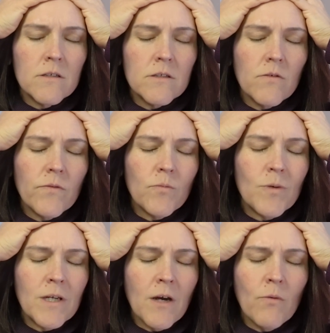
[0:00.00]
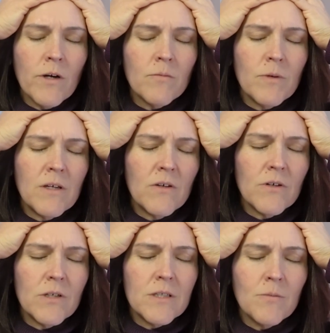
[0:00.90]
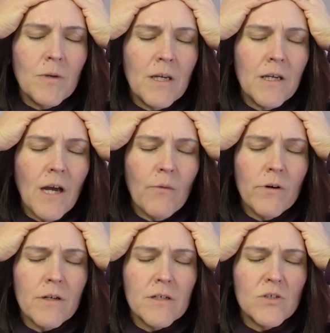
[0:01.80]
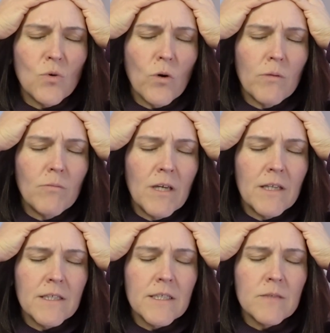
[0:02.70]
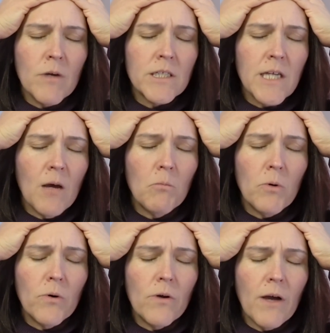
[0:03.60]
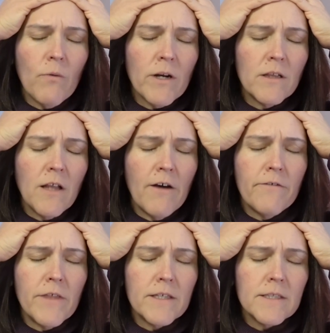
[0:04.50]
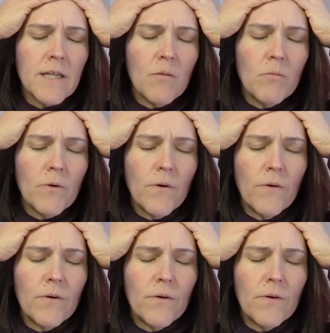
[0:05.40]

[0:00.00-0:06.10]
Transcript: So for me, I want to be good to me. I want to enjoy me. This is my temple. I want to love this temple.